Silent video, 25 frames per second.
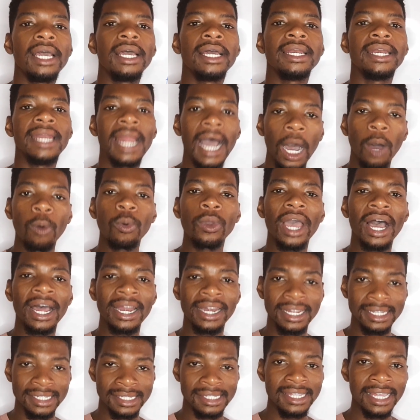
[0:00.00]
Now we
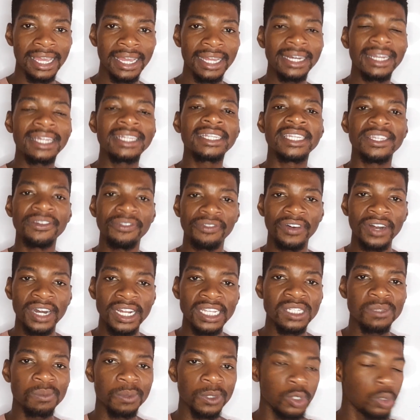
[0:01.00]
understand the
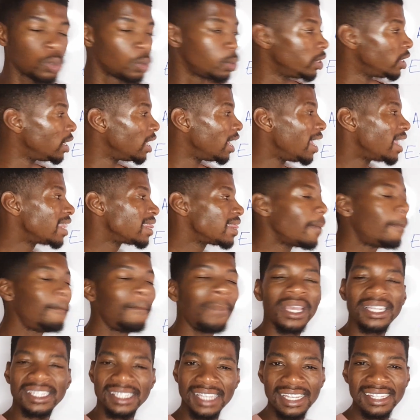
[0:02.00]
difference between the
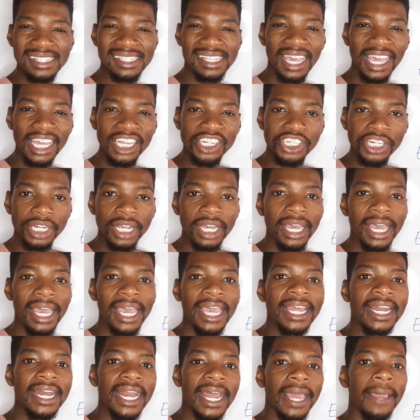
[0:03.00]
percentage
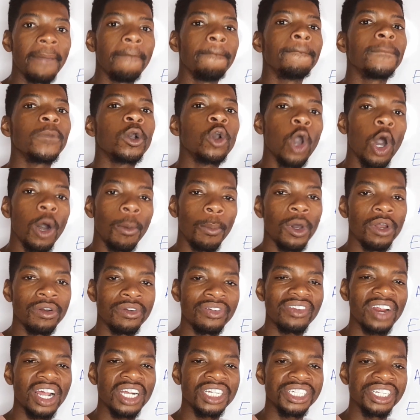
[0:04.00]
in a common
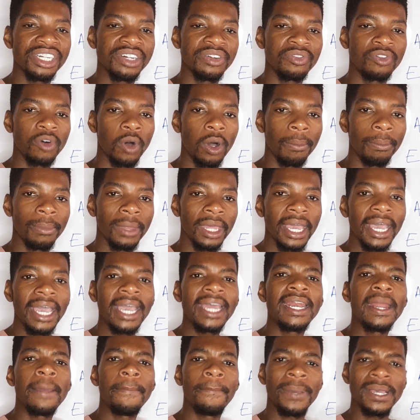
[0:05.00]
fraction form
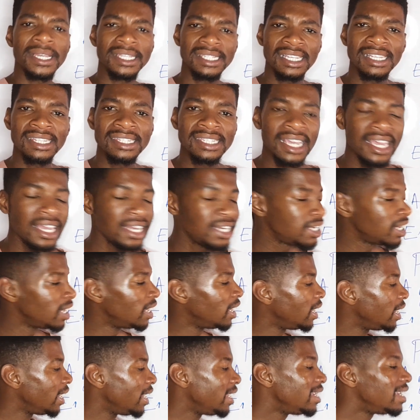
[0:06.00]
and a percentage
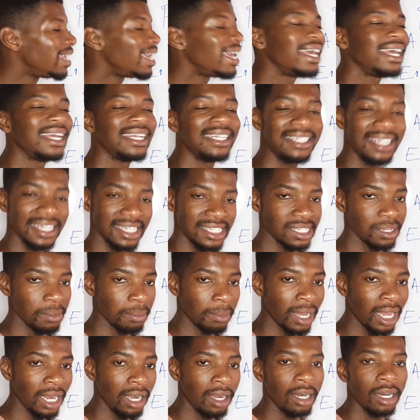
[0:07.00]
in a
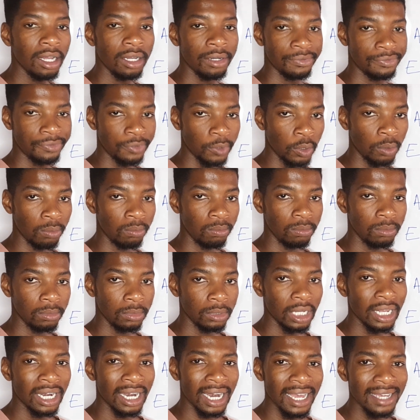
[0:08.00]
decimal form,
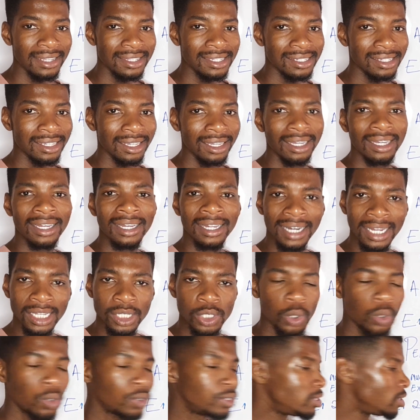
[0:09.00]
right? Let's
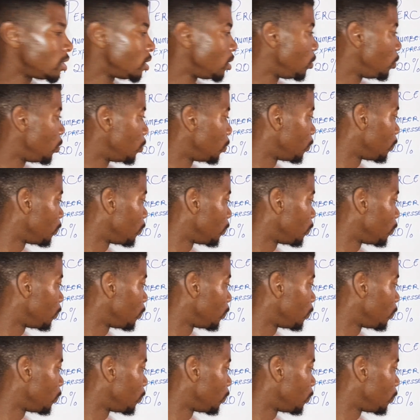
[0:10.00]
continue.